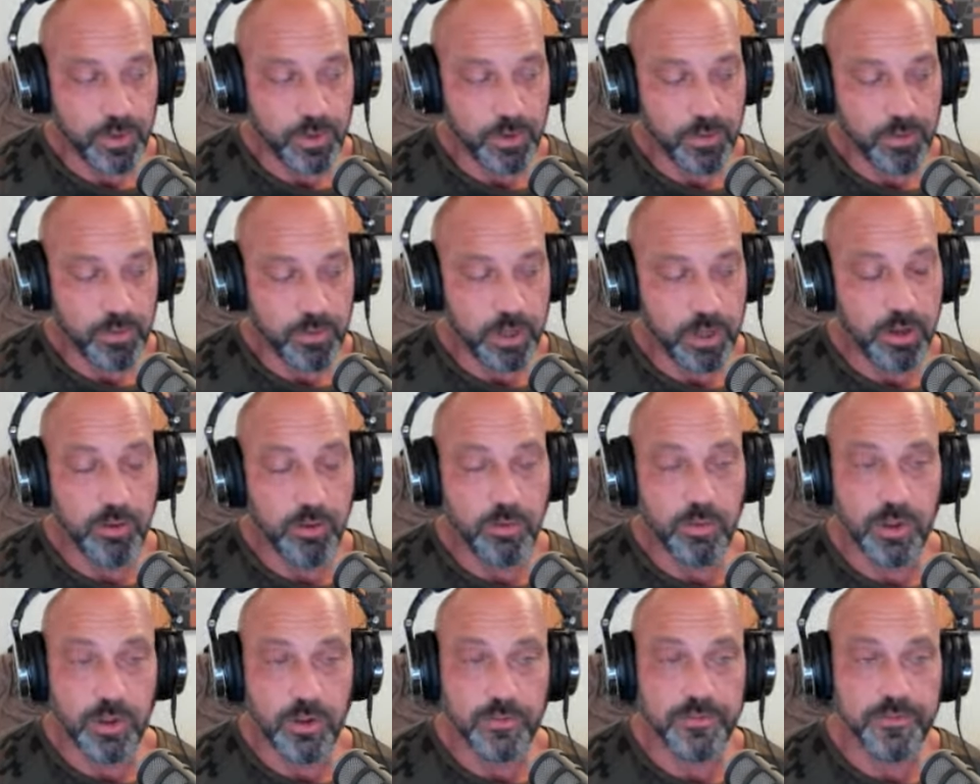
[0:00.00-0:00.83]

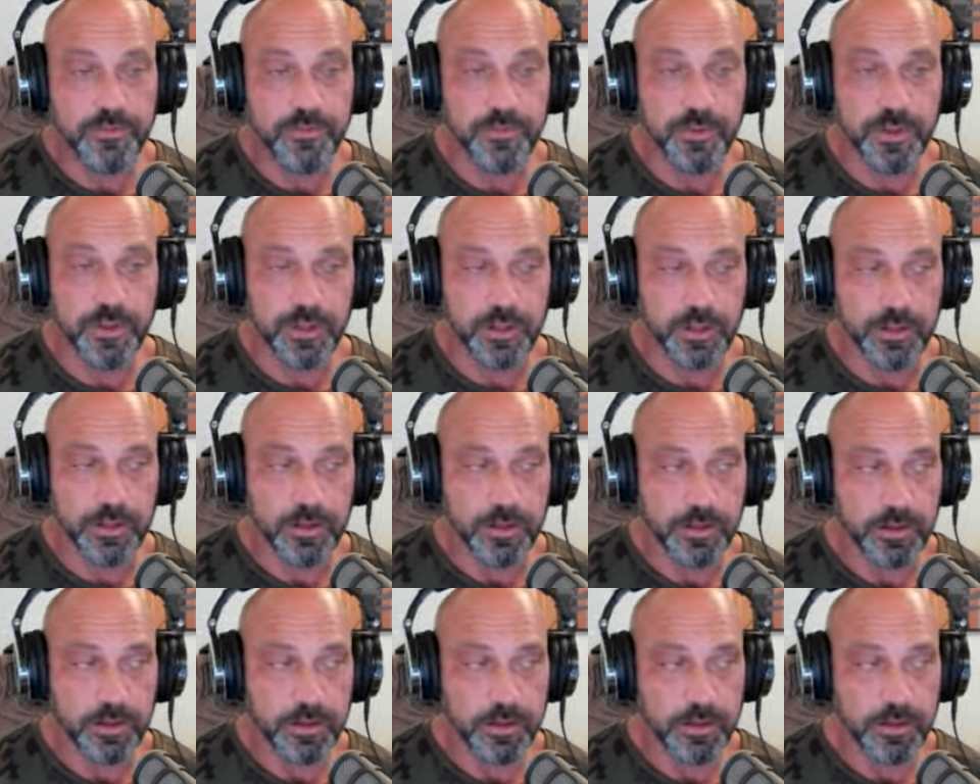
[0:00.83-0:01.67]
well, for me,
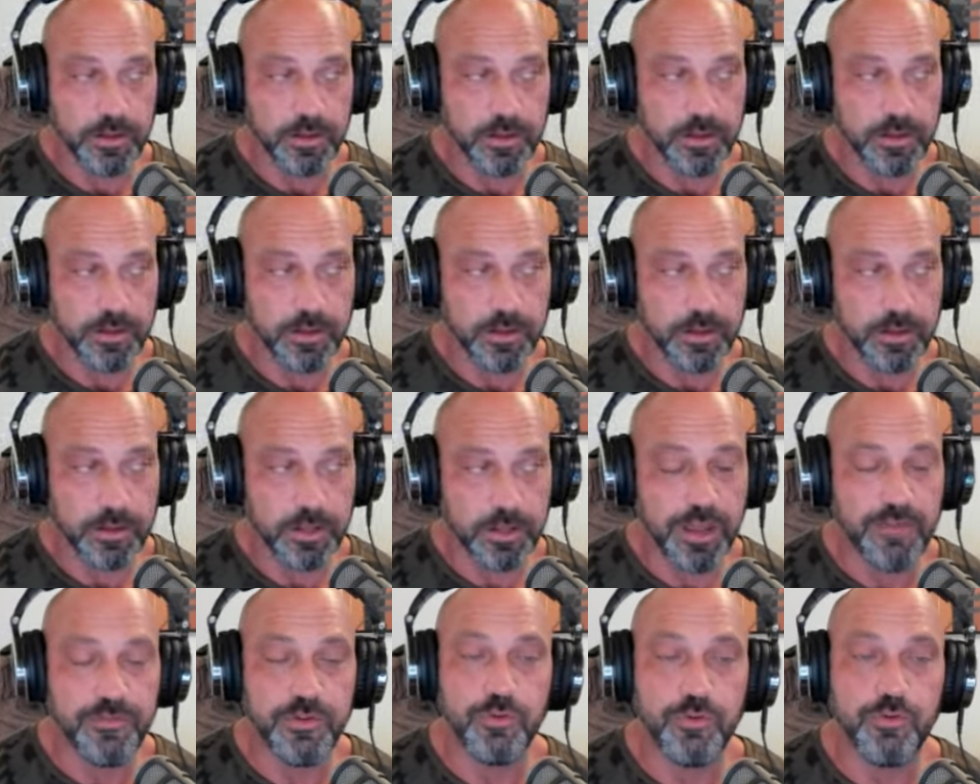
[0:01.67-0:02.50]

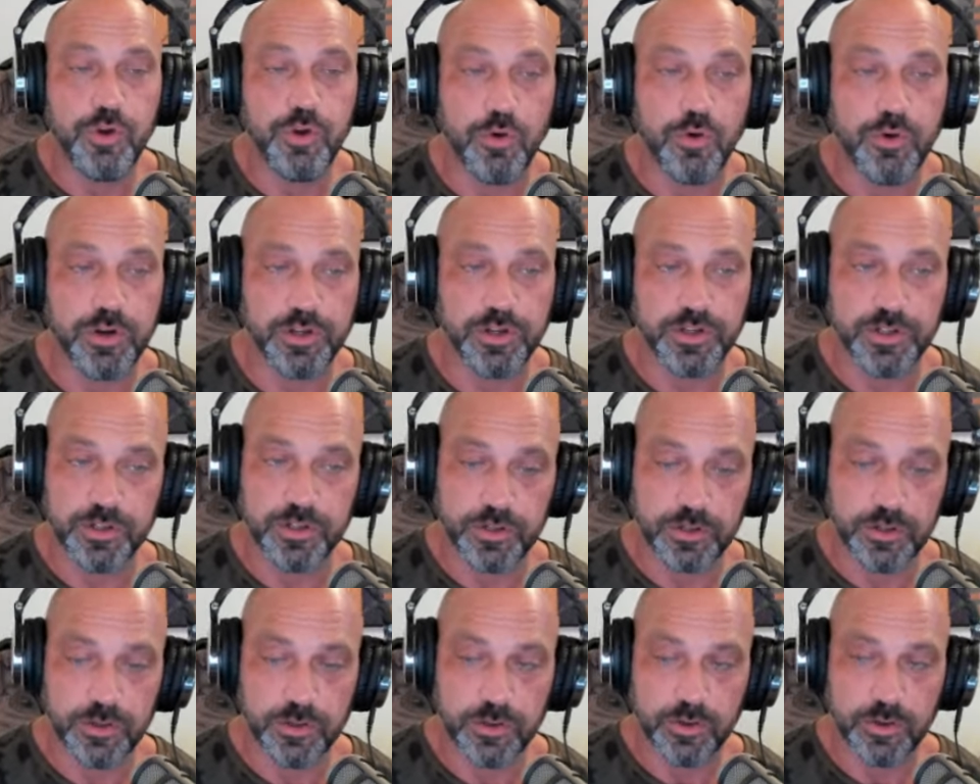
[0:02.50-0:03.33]
have you noticed
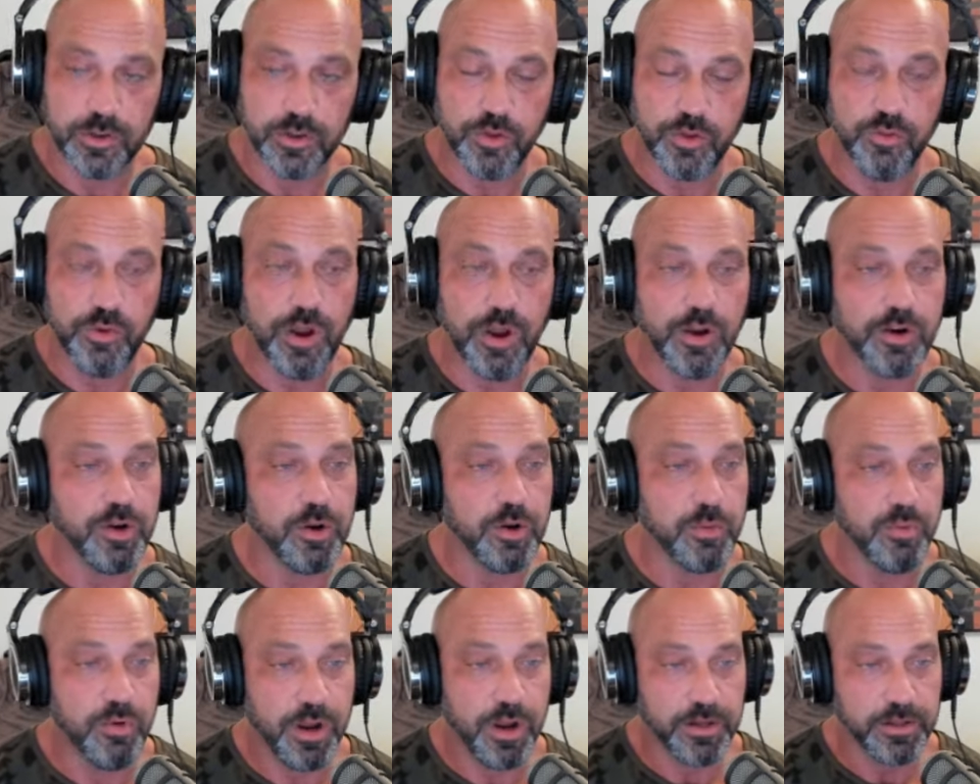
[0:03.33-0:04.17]
throughout your
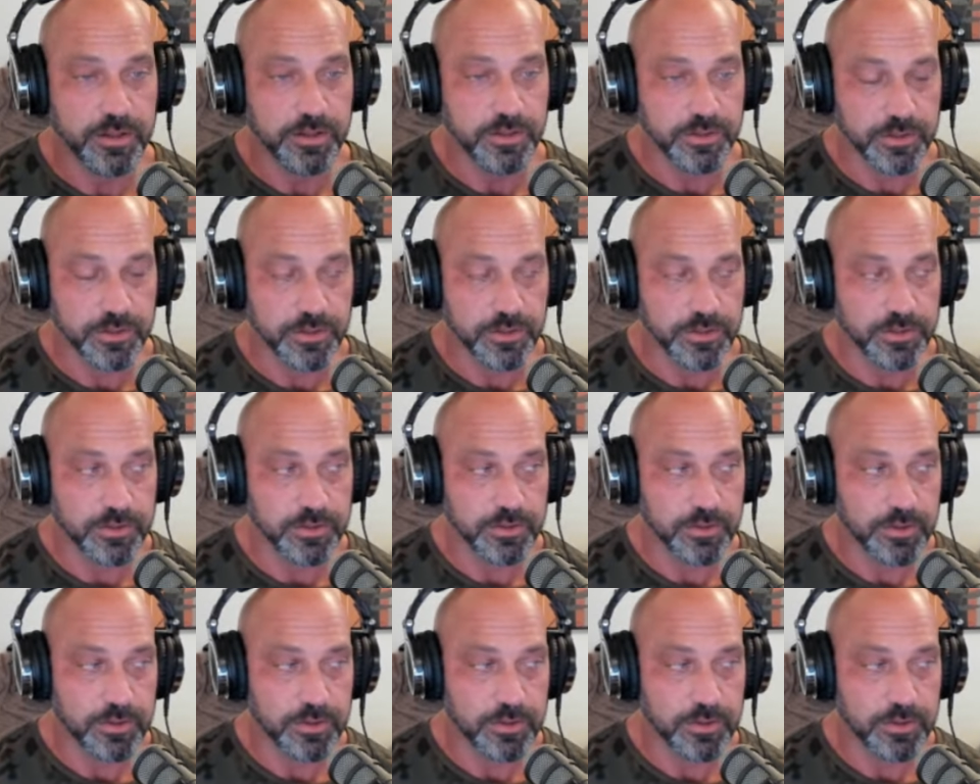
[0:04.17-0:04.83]
practices,